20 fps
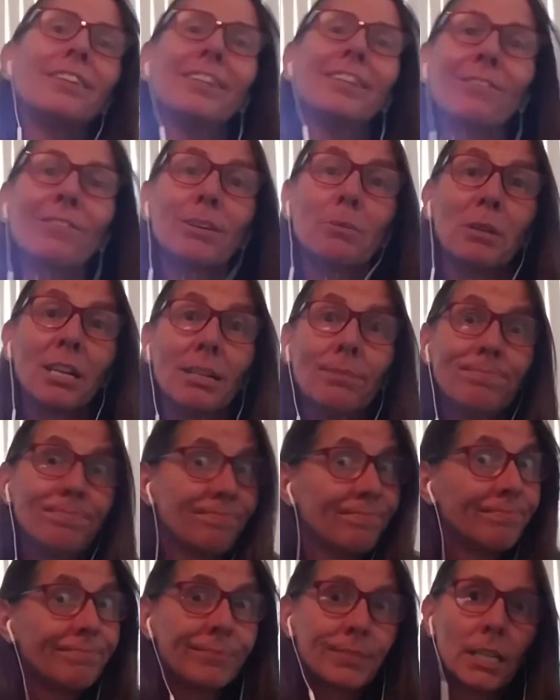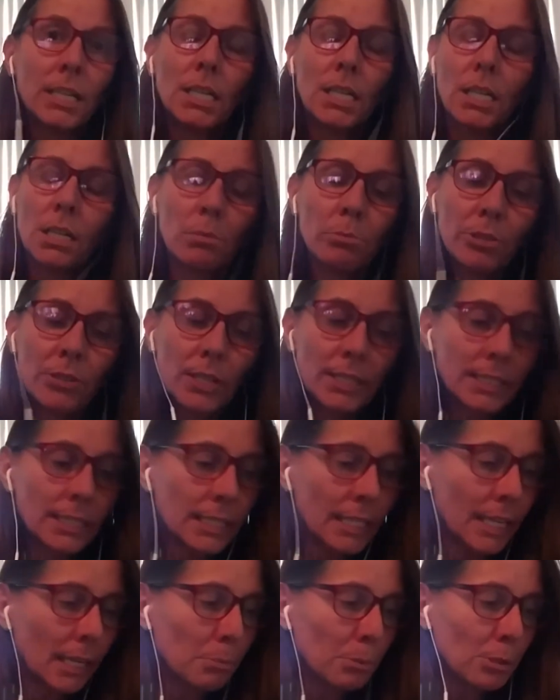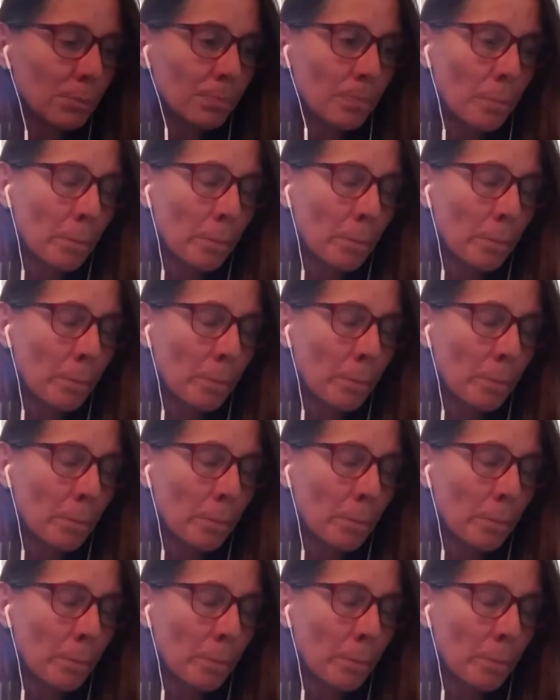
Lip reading: You know what I mean? But that didn't happen.